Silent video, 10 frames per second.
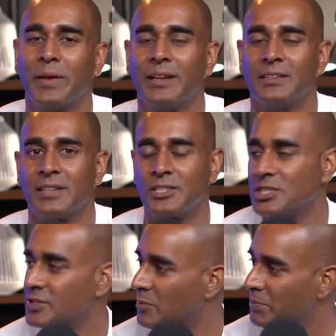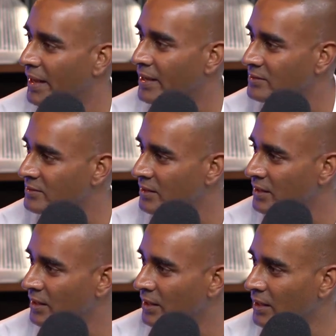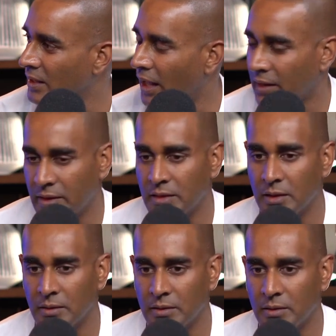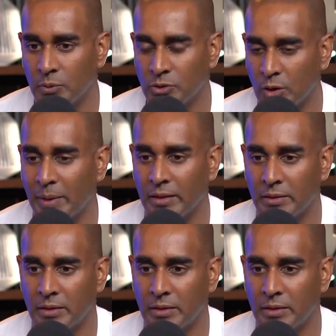be in such a different place. And I think that we talk about